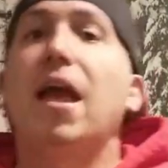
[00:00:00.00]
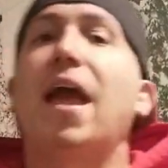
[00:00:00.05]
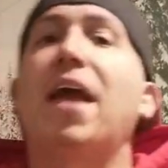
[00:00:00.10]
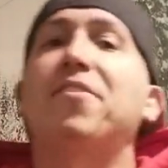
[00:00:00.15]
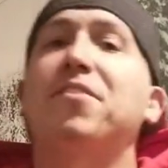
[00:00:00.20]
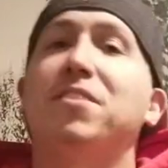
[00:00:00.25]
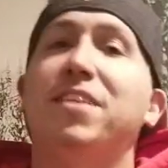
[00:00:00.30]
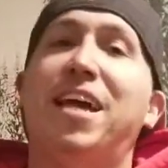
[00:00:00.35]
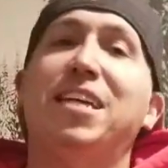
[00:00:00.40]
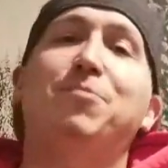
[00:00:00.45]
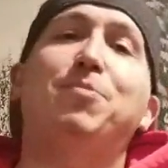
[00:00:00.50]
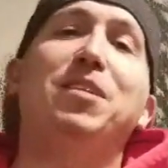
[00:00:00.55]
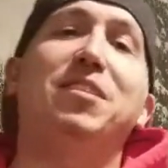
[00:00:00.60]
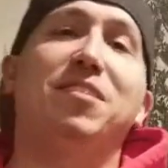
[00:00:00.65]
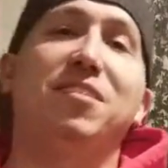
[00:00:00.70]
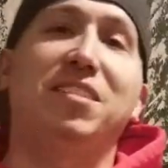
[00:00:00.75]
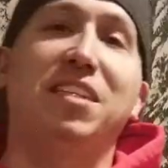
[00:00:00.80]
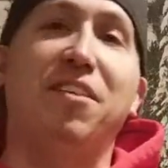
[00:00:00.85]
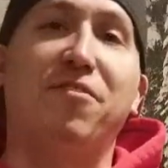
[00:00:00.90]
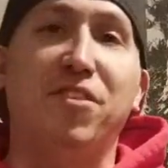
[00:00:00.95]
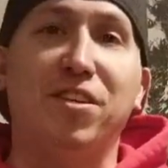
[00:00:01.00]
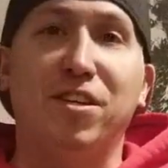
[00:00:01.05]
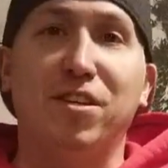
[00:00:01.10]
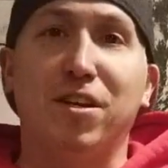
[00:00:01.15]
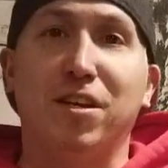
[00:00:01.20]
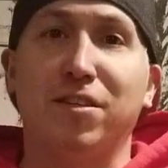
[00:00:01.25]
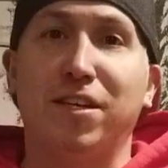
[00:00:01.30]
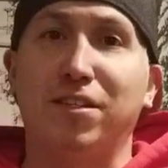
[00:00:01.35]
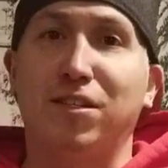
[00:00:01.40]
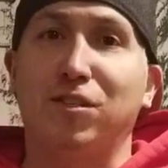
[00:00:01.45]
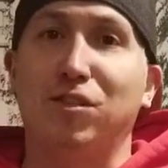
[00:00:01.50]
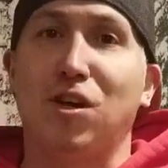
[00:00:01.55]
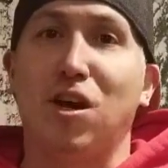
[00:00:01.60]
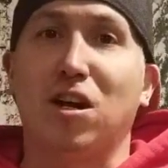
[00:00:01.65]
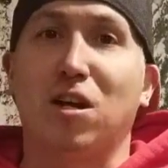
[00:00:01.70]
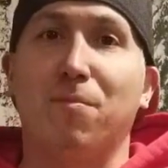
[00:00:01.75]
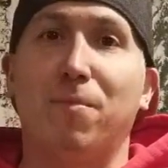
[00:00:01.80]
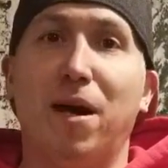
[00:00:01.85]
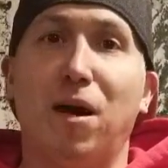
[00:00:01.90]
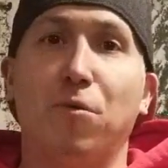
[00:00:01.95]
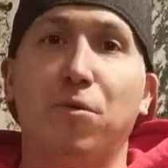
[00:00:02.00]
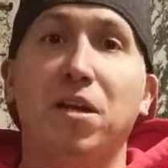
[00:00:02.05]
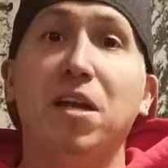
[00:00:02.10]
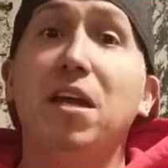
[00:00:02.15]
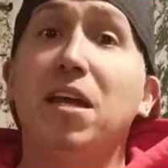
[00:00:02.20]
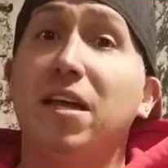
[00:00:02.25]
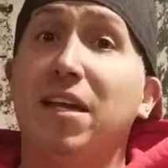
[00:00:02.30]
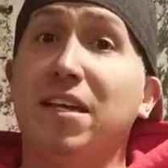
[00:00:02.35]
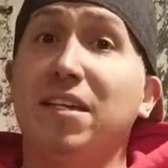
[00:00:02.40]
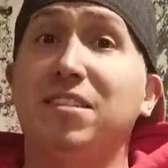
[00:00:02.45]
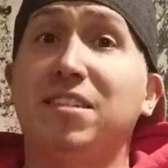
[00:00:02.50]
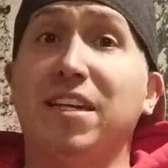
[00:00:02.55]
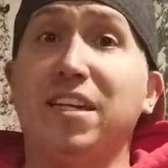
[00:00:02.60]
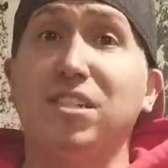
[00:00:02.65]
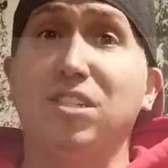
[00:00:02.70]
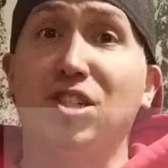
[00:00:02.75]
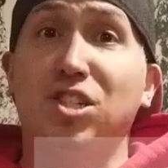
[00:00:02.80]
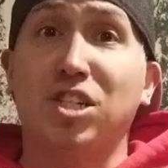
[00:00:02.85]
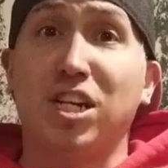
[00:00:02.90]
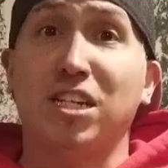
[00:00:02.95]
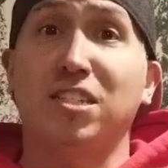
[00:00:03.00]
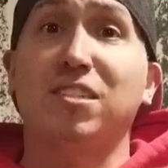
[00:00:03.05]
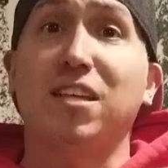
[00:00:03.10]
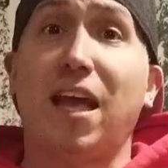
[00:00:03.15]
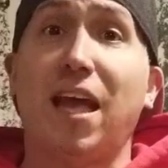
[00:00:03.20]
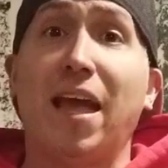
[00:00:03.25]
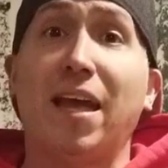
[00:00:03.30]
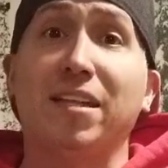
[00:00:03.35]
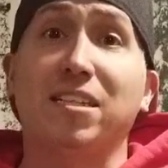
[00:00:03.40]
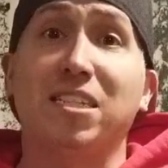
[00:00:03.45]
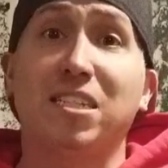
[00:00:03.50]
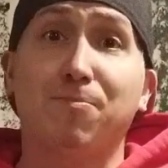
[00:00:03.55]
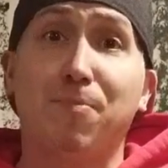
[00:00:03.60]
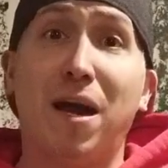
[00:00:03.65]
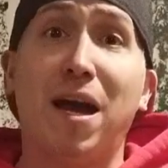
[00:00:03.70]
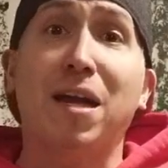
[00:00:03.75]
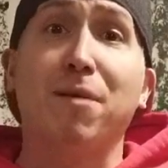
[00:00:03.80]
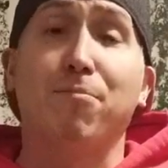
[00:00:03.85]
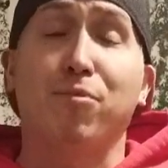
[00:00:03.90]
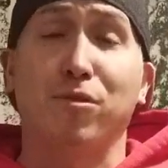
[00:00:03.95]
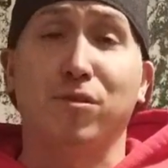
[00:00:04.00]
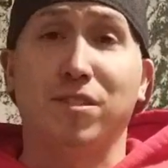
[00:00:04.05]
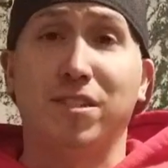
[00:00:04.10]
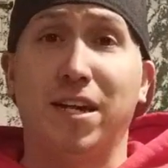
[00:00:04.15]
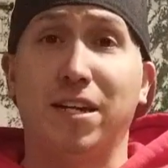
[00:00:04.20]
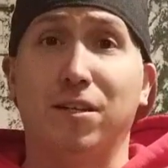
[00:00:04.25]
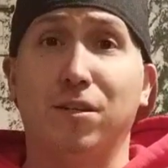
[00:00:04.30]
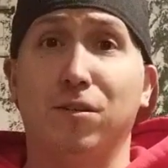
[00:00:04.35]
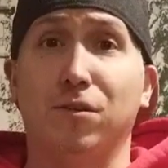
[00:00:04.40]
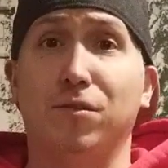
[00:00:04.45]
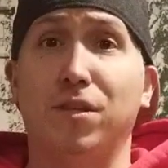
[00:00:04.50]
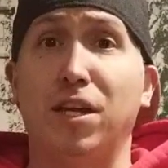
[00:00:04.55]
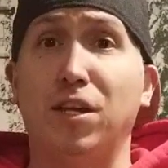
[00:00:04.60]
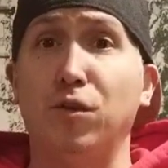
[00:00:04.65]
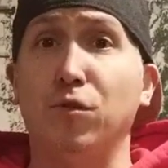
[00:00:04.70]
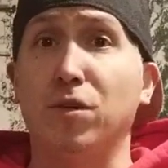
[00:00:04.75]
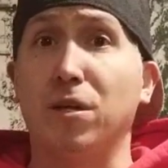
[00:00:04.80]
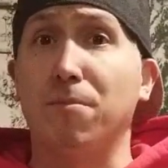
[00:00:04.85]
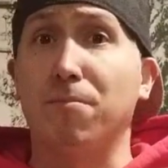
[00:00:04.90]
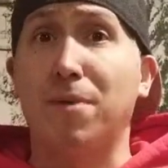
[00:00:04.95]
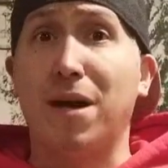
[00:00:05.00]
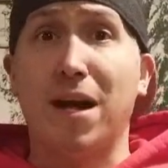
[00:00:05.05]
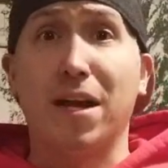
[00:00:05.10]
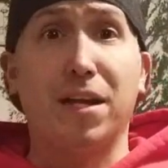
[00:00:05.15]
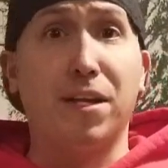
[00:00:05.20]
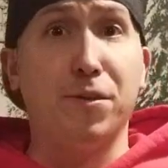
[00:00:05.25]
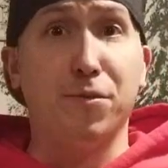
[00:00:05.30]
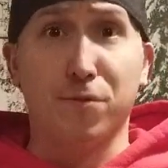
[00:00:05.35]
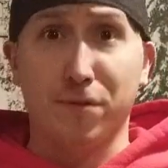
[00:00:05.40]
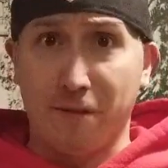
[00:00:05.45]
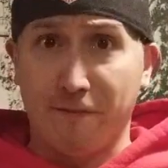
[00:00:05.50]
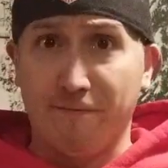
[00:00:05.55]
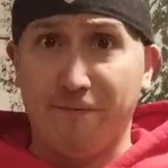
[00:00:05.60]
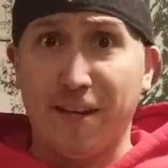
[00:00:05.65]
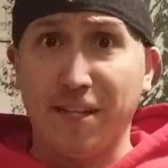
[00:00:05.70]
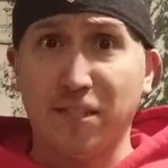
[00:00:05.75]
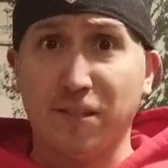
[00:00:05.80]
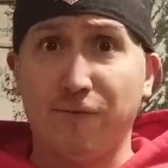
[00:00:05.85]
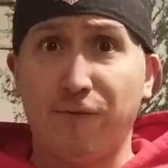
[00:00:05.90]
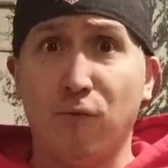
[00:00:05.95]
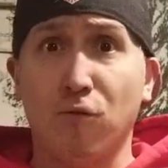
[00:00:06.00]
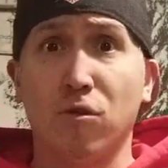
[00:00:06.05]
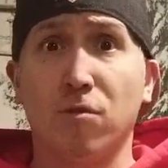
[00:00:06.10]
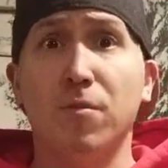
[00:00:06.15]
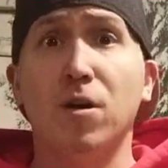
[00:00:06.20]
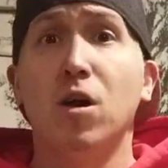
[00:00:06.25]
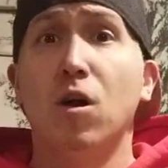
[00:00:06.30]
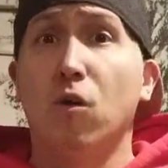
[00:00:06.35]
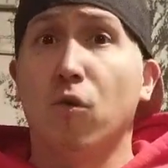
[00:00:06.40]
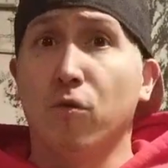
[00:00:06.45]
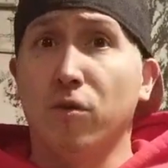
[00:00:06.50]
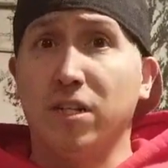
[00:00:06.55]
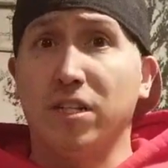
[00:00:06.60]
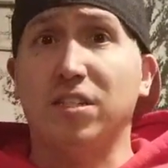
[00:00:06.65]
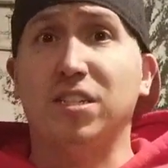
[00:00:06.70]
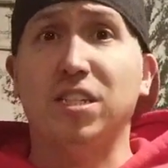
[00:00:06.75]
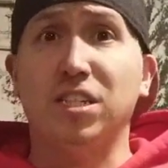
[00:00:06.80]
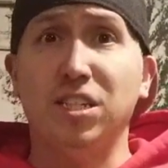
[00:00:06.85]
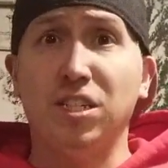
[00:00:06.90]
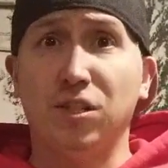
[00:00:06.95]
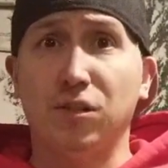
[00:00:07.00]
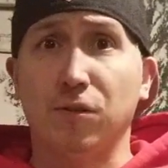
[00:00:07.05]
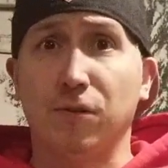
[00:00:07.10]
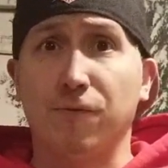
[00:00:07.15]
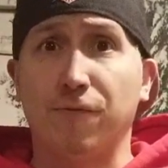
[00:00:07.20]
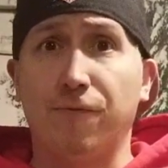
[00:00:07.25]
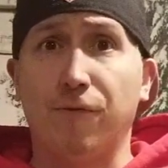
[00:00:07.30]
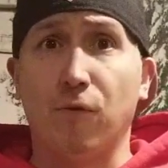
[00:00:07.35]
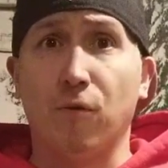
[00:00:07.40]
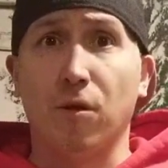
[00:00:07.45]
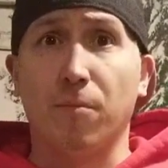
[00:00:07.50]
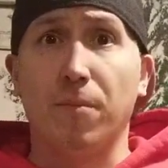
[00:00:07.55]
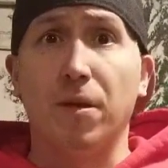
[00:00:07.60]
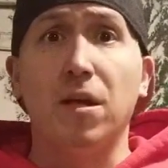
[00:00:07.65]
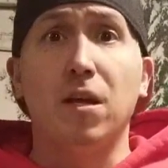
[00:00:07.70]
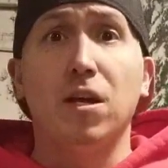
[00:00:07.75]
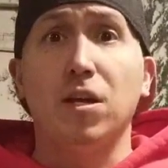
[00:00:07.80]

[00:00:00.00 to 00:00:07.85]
And the last piece of safety gear I'd like to talk about is a chest and spine protector that you can buy either in a vest form or in a t-shirt form.